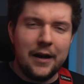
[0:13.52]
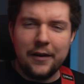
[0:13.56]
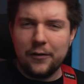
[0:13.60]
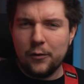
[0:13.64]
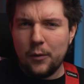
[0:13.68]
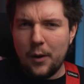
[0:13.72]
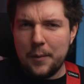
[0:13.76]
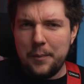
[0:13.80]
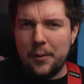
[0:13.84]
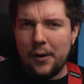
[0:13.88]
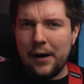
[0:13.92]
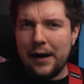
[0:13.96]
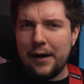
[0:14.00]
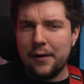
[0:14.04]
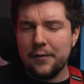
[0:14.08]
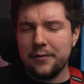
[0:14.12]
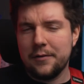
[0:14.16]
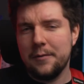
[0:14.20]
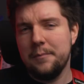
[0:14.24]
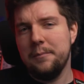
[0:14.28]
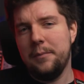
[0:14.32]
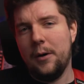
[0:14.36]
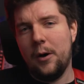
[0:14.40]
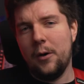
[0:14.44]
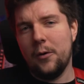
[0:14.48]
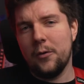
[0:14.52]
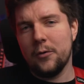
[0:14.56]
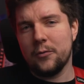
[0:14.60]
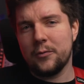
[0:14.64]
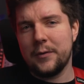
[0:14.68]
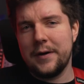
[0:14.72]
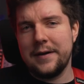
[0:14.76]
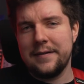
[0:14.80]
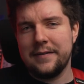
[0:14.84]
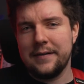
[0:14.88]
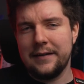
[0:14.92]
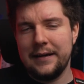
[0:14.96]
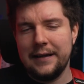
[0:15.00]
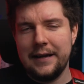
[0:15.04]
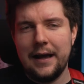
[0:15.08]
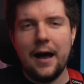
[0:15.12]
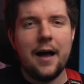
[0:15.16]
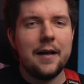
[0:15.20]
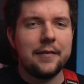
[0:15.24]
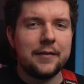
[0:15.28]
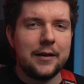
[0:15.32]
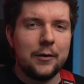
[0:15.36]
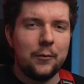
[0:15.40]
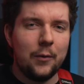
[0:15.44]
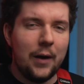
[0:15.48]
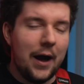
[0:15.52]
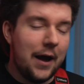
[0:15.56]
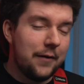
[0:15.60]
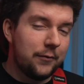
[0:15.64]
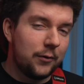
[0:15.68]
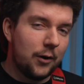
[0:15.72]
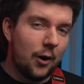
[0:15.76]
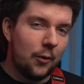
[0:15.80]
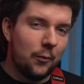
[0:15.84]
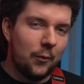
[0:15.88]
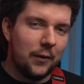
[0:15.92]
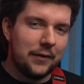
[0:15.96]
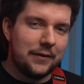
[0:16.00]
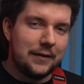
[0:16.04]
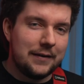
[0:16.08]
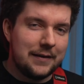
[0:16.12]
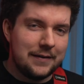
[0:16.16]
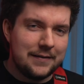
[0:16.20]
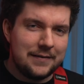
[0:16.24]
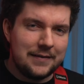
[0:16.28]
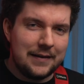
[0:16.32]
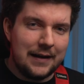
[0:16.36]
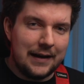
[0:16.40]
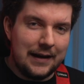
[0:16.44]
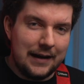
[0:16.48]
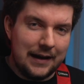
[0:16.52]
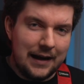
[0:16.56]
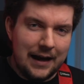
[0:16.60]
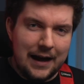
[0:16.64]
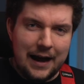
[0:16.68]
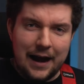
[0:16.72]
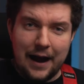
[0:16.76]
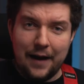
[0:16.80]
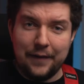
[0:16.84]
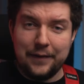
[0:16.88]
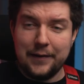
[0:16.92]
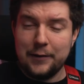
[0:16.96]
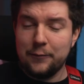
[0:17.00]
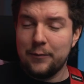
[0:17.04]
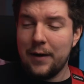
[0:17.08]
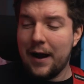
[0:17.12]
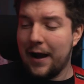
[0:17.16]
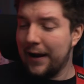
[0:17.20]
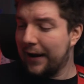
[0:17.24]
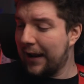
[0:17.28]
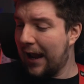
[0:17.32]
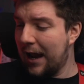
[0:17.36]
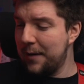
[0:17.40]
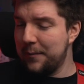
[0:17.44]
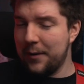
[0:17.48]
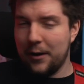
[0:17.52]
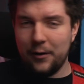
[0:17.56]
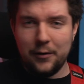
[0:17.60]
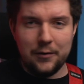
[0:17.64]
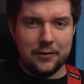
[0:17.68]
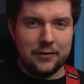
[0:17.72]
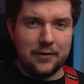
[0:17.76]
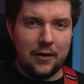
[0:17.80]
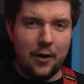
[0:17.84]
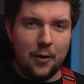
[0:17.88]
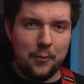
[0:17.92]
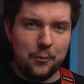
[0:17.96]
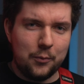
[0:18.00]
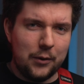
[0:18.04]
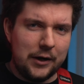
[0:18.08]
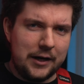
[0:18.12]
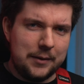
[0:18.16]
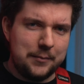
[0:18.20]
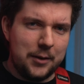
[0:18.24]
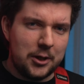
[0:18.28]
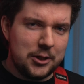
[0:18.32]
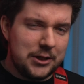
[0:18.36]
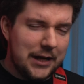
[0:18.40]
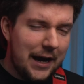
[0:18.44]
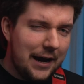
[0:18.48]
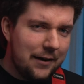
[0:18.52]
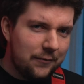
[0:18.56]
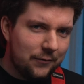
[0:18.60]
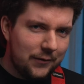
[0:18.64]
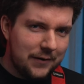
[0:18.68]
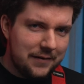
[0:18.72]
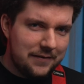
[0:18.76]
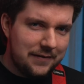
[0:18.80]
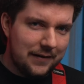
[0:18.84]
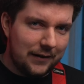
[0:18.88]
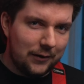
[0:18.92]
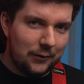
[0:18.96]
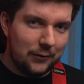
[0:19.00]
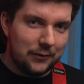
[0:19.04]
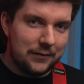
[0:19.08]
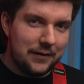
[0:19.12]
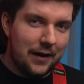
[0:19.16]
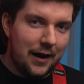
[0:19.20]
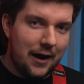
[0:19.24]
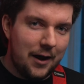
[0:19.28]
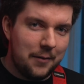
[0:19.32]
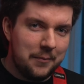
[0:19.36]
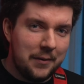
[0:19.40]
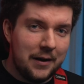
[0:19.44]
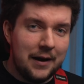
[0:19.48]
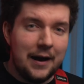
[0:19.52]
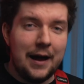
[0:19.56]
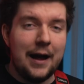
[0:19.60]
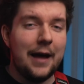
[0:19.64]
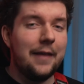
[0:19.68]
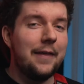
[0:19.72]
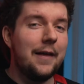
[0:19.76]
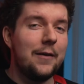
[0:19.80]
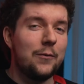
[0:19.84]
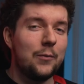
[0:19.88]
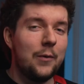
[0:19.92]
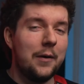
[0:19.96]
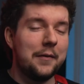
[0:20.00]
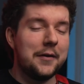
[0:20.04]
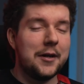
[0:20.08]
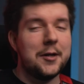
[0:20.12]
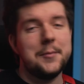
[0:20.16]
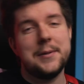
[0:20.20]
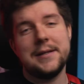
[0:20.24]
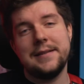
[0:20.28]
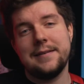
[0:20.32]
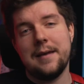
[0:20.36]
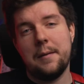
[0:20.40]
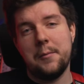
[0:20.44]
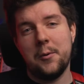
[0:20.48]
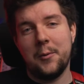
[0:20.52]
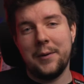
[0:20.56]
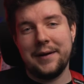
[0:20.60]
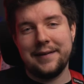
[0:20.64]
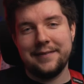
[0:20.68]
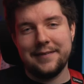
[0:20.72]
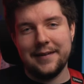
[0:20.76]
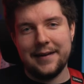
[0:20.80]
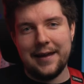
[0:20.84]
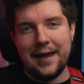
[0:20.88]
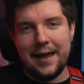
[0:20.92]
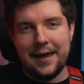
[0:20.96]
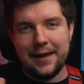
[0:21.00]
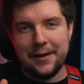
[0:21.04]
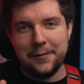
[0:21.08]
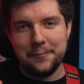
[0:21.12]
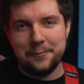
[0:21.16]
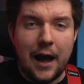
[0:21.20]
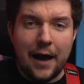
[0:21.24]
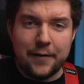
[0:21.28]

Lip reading: so I put out some polls recently asking what everyone wanted to see, and the Rat came out on top pretty much every single time, and that's what I'm going to be demoing today.